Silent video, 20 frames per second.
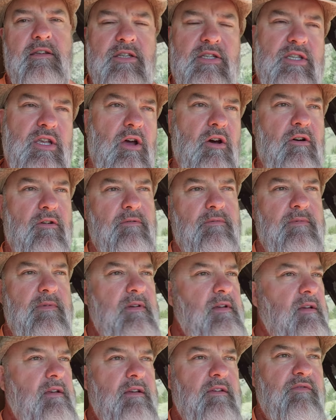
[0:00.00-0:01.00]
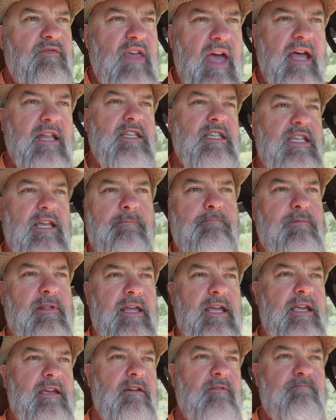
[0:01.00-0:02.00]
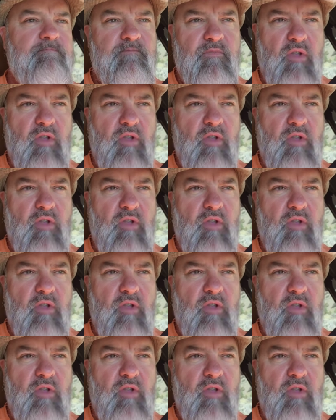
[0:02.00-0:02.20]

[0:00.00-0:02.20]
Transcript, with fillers: So that's simply